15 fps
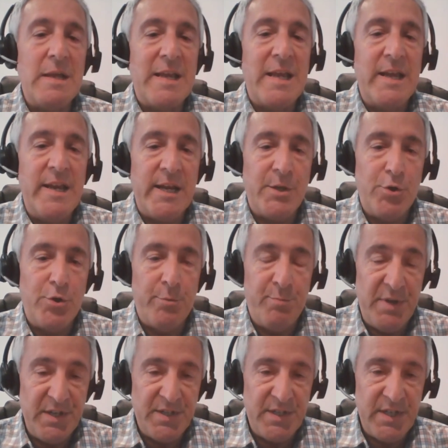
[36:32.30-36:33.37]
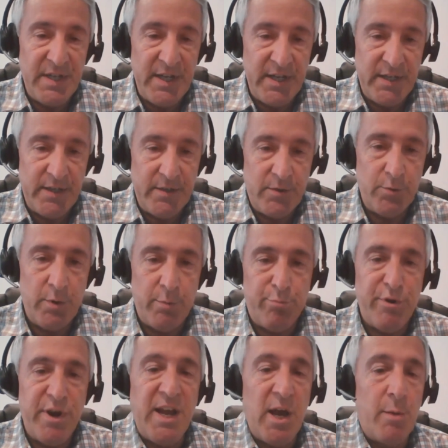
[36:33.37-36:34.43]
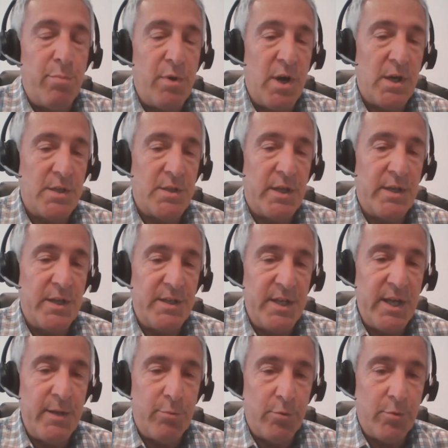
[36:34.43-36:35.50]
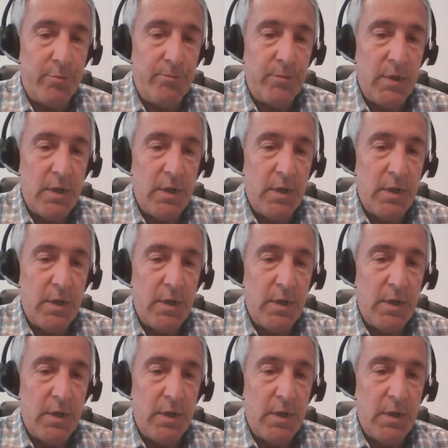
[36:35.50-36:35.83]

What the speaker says: connect your PC to a breakout box on the table,